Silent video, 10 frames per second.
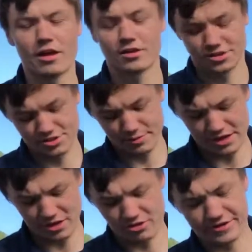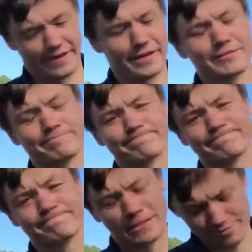So it's been a long day,
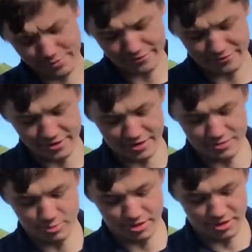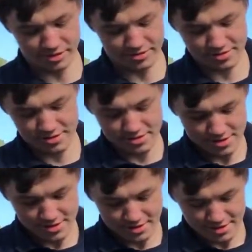but finally we're
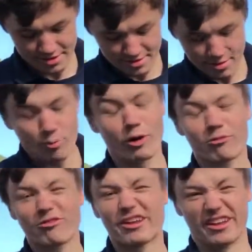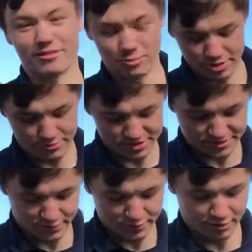ready. We're going to put
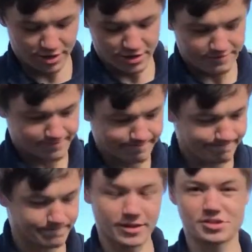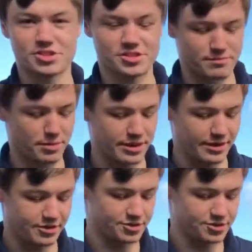some fuel in her, as she's completely